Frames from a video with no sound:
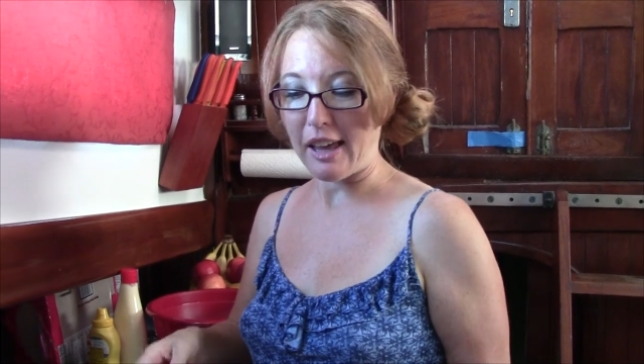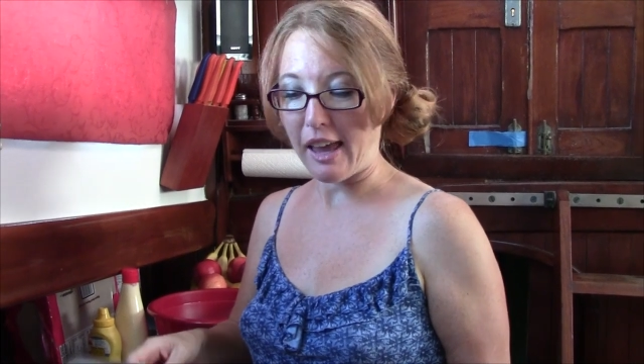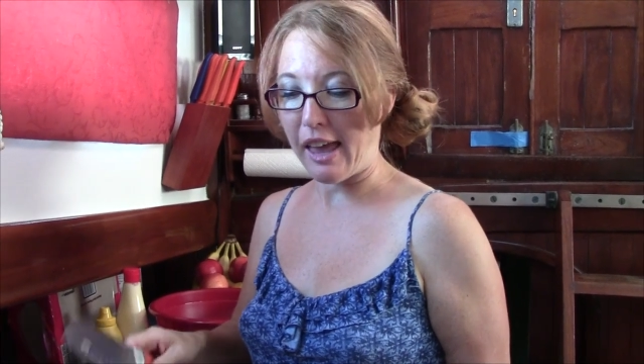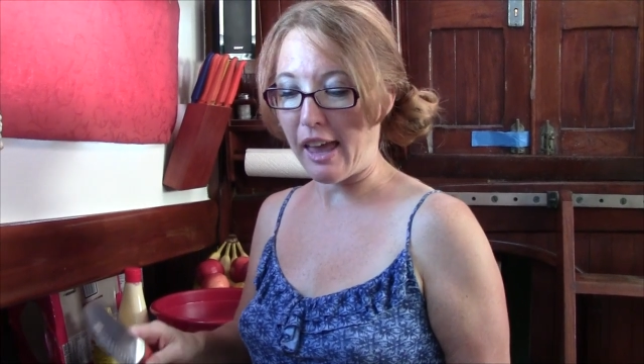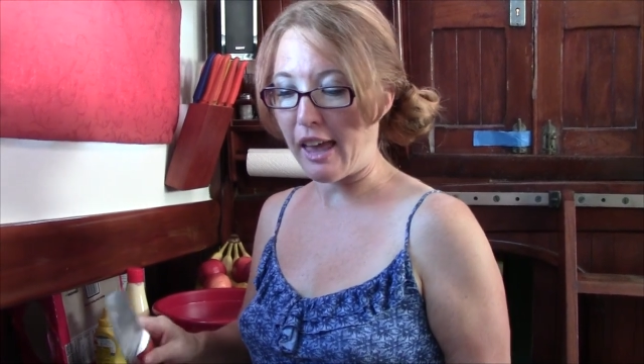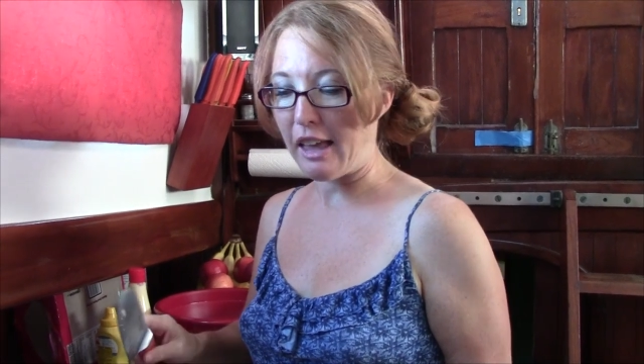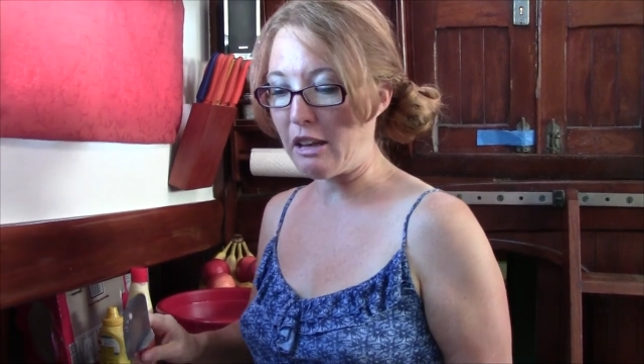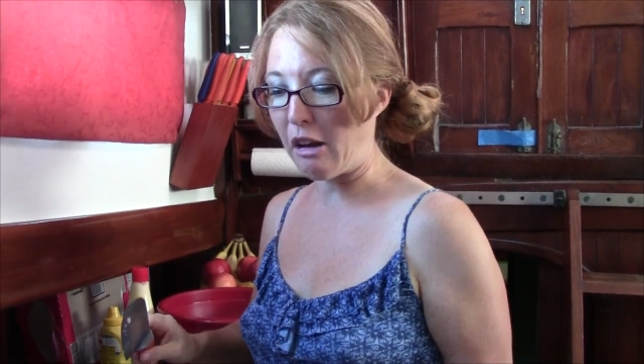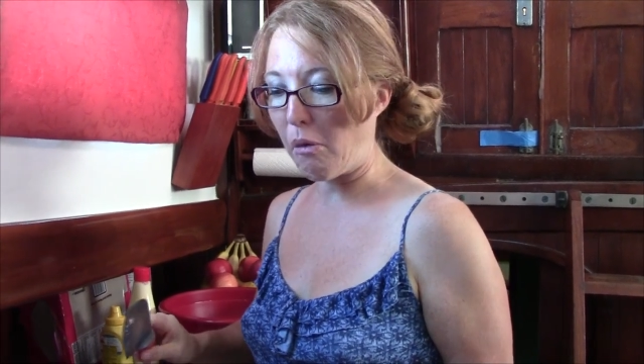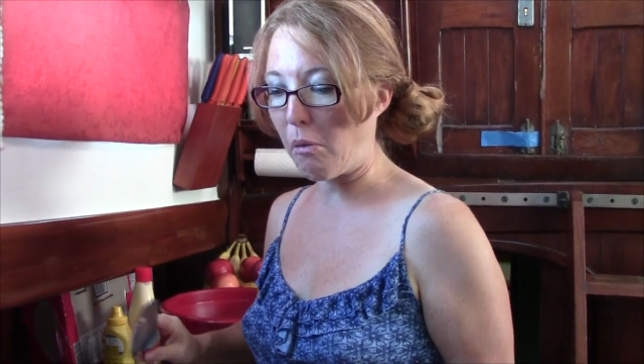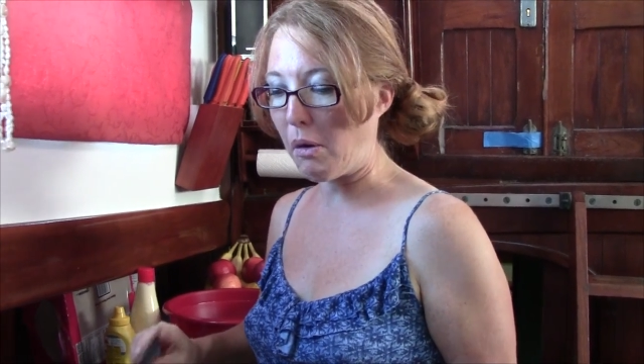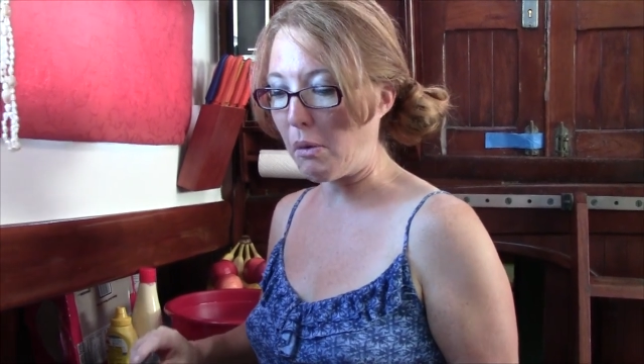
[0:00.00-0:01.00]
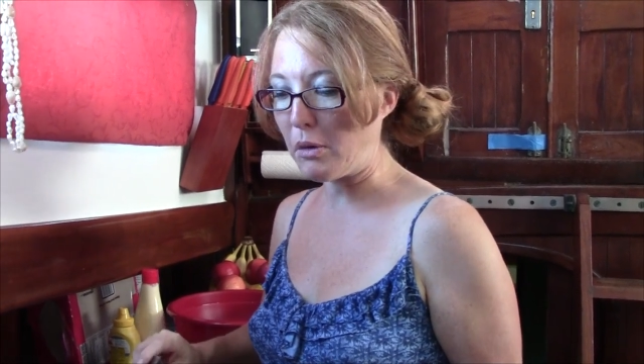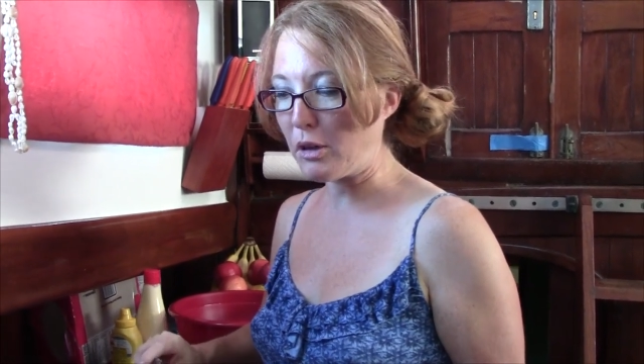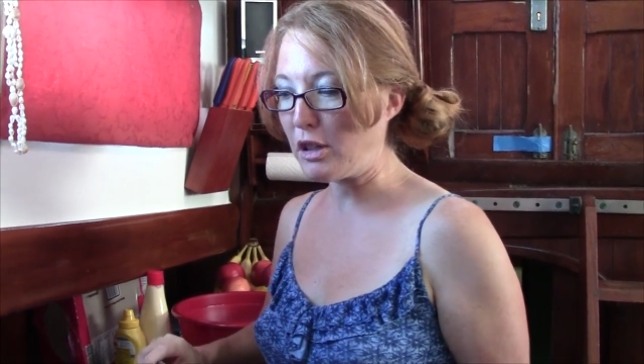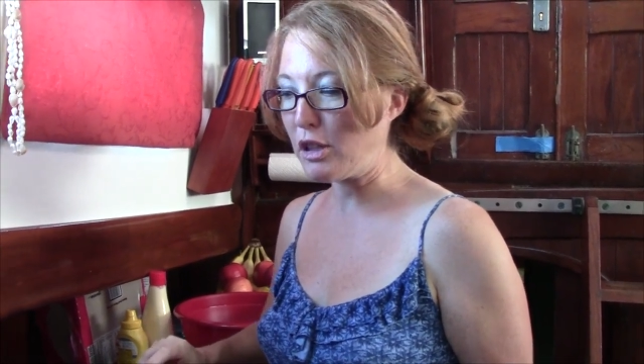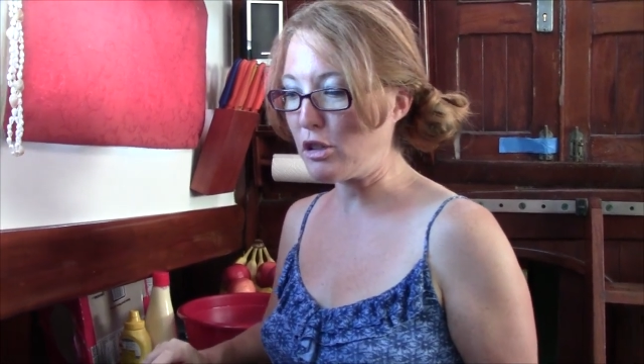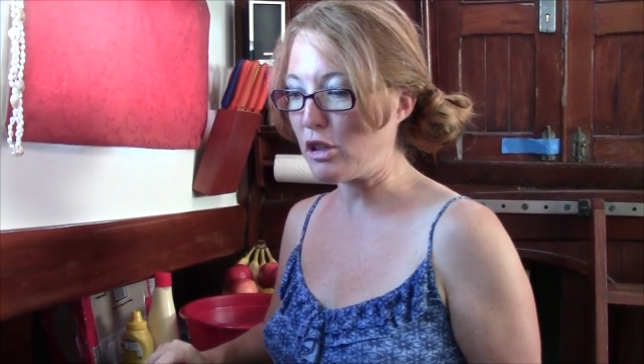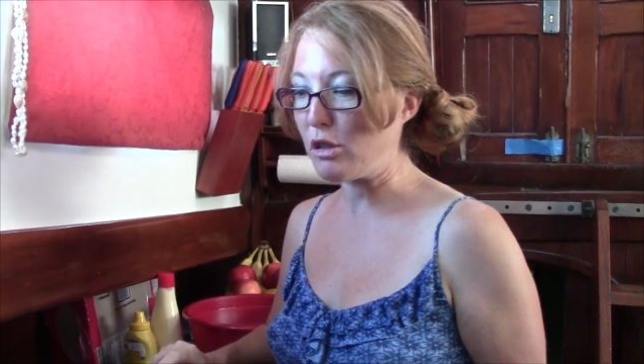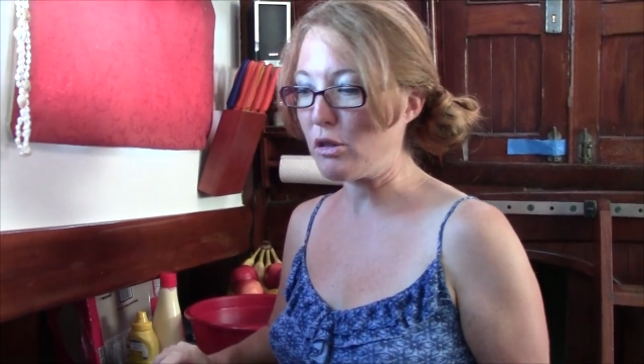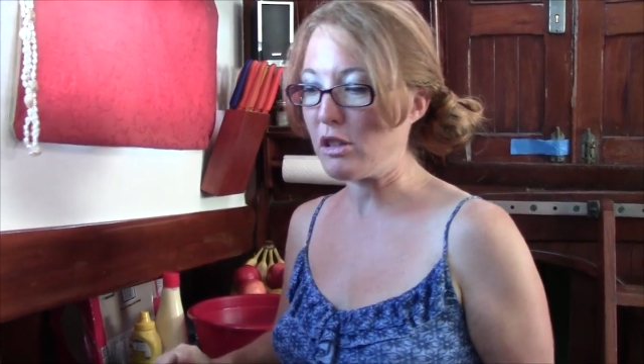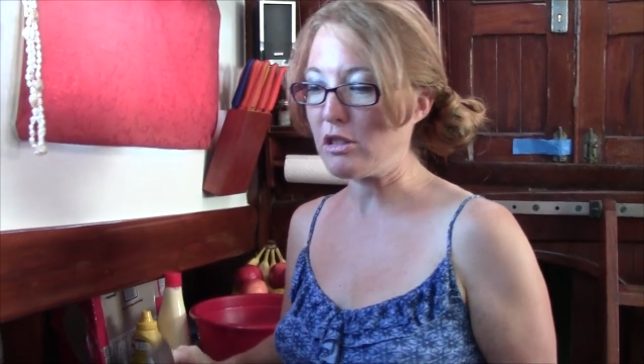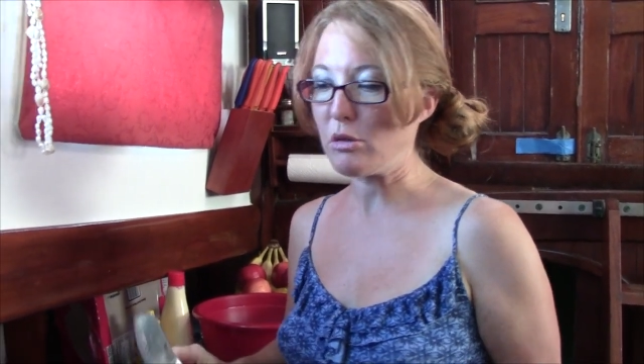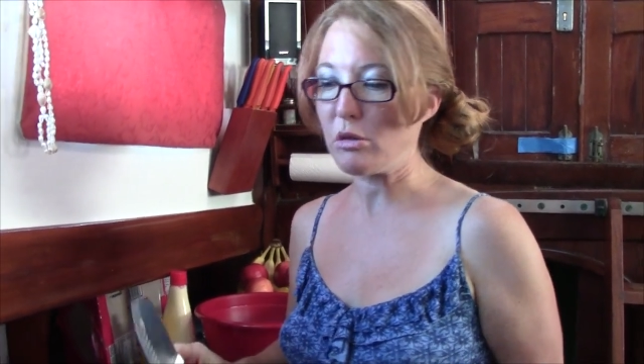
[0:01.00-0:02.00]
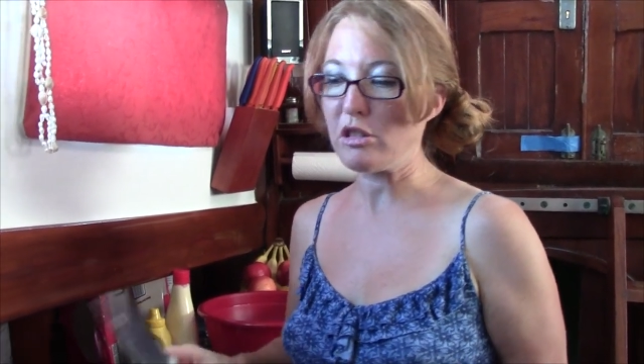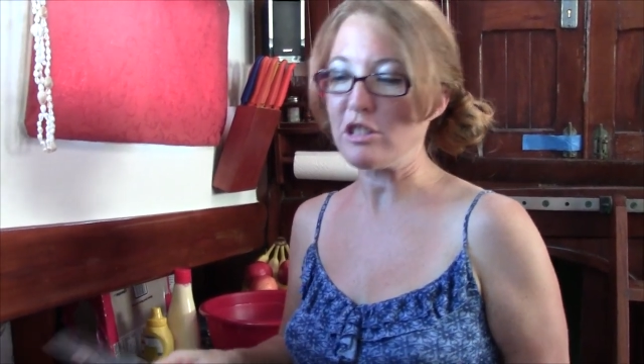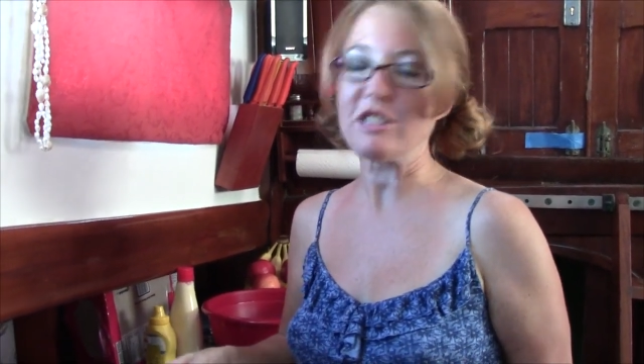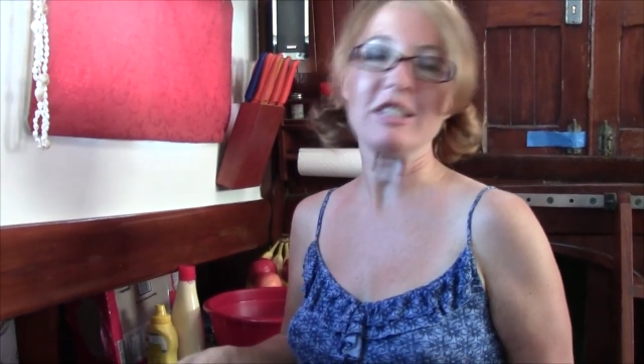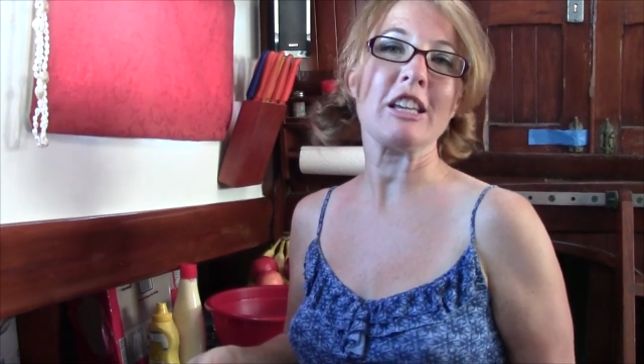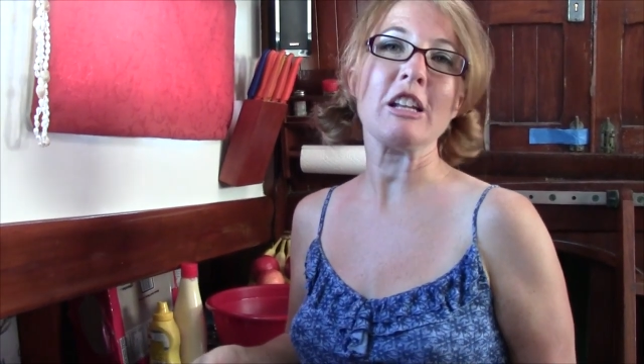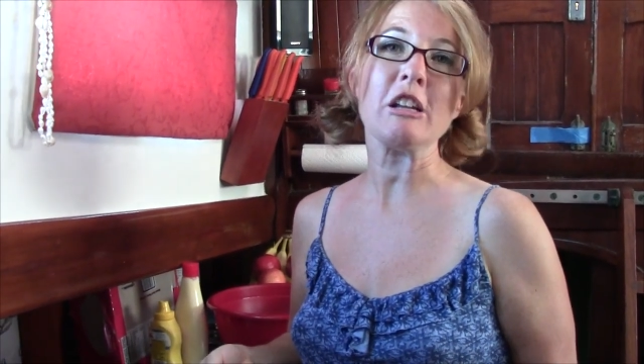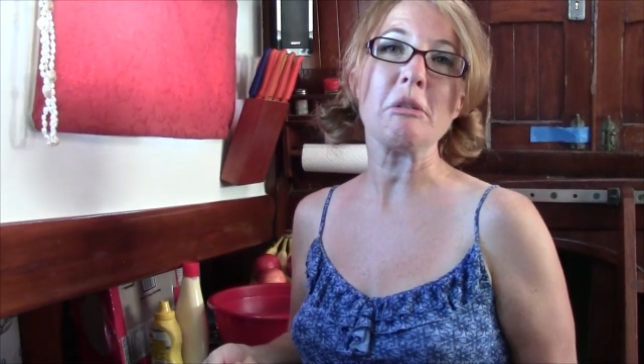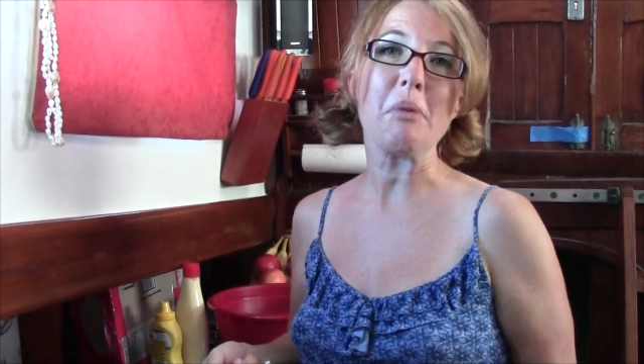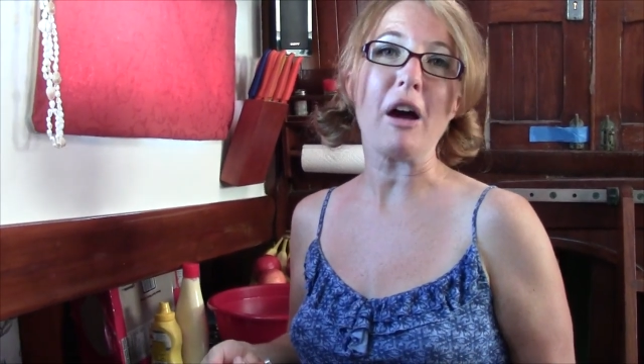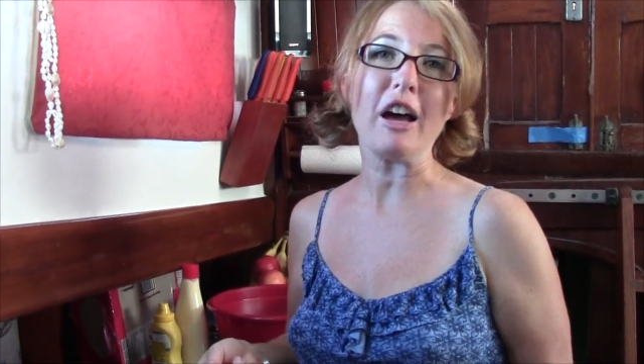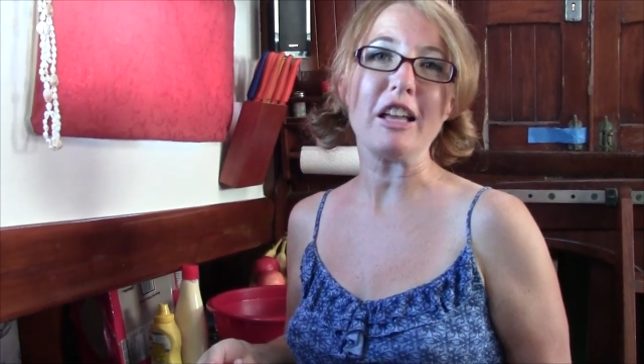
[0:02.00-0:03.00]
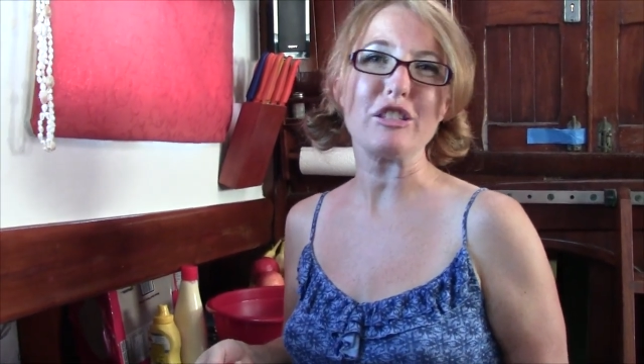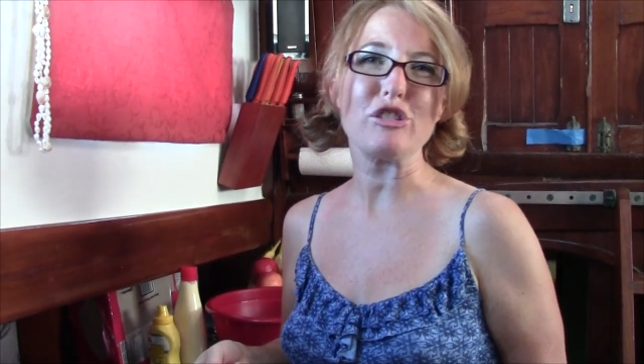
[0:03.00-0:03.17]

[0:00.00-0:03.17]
And what we're going to do is we're going to stick it in a pot